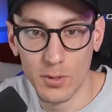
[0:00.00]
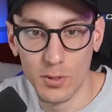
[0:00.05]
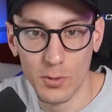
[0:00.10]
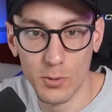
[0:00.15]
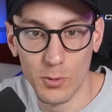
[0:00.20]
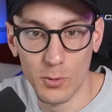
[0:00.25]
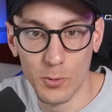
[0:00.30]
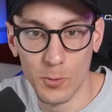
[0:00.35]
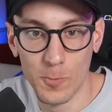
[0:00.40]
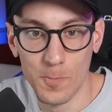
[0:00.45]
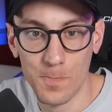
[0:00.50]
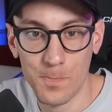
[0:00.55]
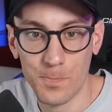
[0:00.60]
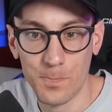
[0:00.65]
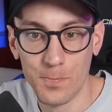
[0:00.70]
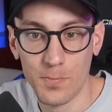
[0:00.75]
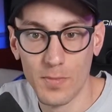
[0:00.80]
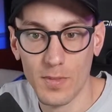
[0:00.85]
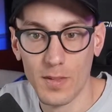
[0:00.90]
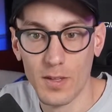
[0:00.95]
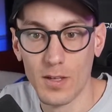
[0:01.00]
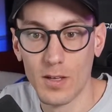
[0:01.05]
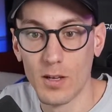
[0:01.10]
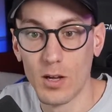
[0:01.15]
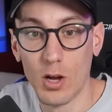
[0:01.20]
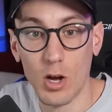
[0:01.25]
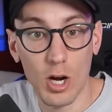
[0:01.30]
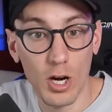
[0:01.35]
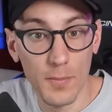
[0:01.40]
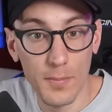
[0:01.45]

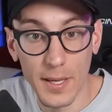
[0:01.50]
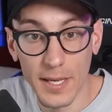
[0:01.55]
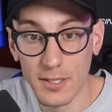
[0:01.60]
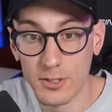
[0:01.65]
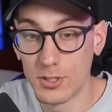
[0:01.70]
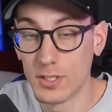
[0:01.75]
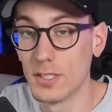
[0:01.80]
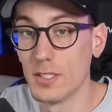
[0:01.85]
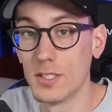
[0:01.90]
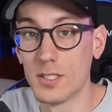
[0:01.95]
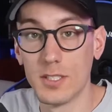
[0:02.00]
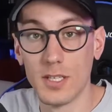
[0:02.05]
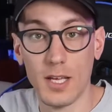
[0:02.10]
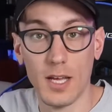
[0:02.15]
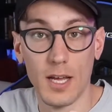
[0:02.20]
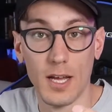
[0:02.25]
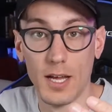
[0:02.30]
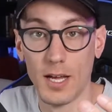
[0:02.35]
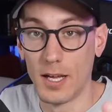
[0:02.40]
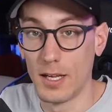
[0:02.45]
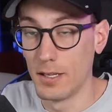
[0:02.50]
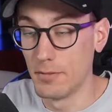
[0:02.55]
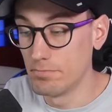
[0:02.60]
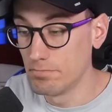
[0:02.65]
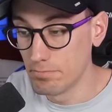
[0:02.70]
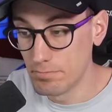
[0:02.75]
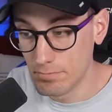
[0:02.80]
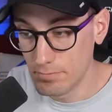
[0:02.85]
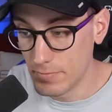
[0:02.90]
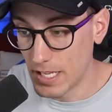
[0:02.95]
who are patrons, uh,
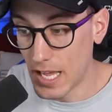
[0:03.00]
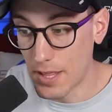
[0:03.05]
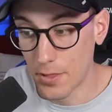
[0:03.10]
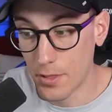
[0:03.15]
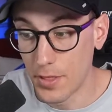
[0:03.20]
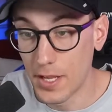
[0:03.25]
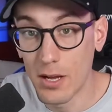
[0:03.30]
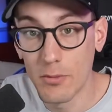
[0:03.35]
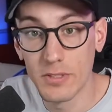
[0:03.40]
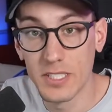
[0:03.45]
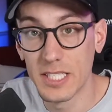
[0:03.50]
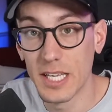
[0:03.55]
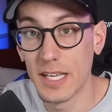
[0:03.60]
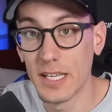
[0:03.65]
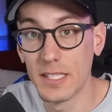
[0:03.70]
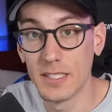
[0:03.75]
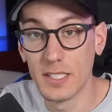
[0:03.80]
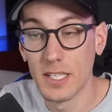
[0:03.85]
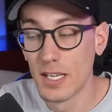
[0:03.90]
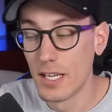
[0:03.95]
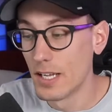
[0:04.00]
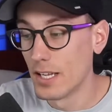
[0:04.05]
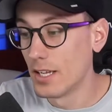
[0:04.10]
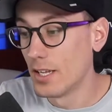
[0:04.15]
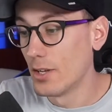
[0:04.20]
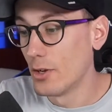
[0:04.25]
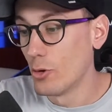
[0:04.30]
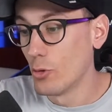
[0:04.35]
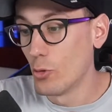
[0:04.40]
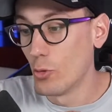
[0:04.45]
yeah, the thing I would say is
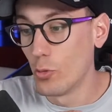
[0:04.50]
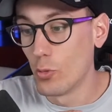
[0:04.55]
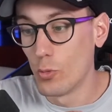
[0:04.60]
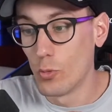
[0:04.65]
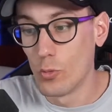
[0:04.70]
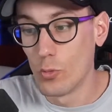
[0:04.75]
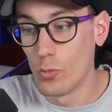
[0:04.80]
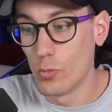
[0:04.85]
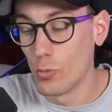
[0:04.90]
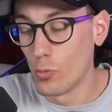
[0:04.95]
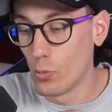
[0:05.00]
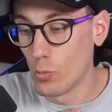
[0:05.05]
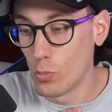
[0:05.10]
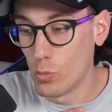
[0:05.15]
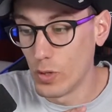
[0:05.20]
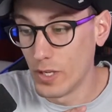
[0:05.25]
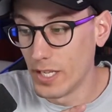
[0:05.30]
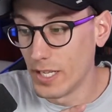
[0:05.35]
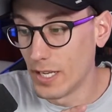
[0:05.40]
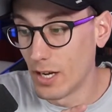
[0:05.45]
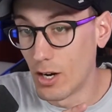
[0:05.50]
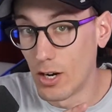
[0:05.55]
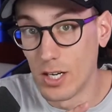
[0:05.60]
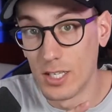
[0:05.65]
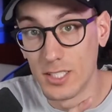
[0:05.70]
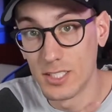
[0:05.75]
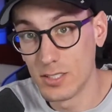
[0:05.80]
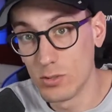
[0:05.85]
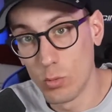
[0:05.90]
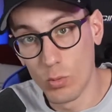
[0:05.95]
we
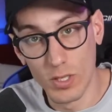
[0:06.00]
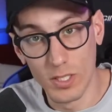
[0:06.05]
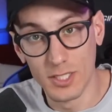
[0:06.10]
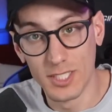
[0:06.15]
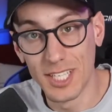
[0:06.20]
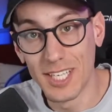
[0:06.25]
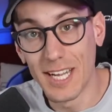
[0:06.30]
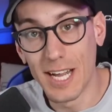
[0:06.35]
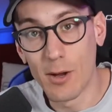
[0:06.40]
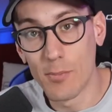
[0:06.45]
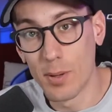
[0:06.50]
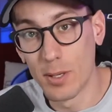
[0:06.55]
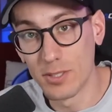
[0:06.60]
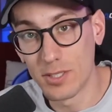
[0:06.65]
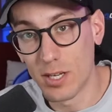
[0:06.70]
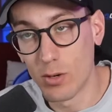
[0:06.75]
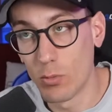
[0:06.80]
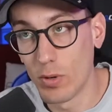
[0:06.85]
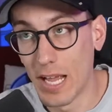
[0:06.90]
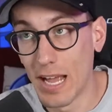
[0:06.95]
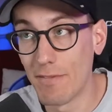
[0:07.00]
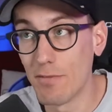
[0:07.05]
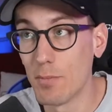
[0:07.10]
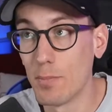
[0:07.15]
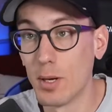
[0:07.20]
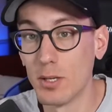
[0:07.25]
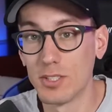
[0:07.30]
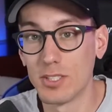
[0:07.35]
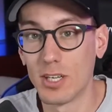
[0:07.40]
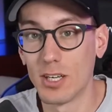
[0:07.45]
are we're sending out postcards. We have the
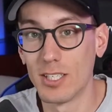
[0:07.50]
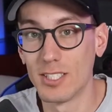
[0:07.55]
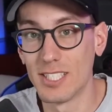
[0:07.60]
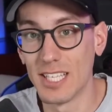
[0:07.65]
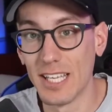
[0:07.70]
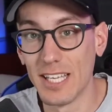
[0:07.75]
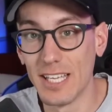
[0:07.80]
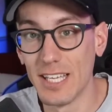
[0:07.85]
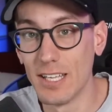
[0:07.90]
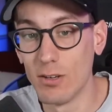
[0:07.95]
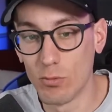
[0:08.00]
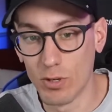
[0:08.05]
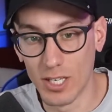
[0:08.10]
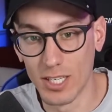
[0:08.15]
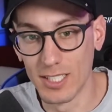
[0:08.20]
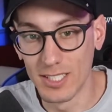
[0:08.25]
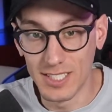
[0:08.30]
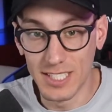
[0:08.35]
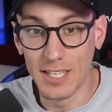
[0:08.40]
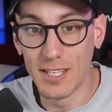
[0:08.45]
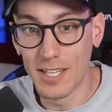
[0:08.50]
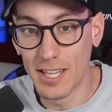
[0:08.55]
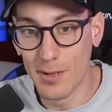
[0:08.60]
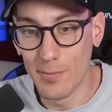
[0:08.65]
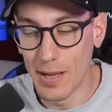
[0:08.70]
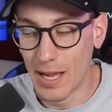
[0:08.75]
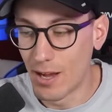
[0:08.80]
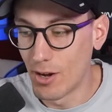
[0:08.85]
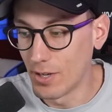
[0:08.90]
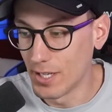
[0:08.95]
postcards in. We're going to send
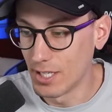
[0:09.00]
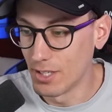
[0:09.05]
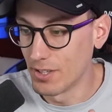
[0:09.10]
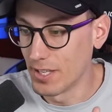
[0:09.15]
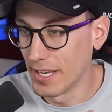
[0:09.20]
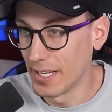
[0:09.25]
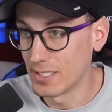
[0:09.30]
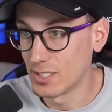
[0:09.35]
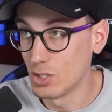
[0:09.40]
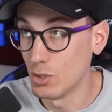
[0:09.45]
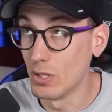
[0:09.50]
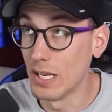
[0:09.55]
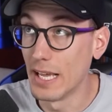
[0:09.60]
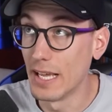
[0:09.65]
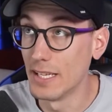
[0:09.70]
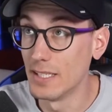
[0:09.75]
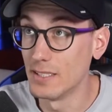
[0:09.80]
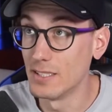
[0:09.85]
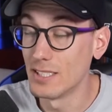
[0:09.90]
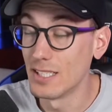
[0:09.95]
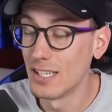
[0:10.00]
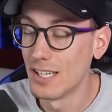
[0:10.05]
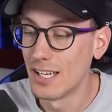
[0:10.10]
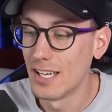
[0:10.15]
them out here in the next two days.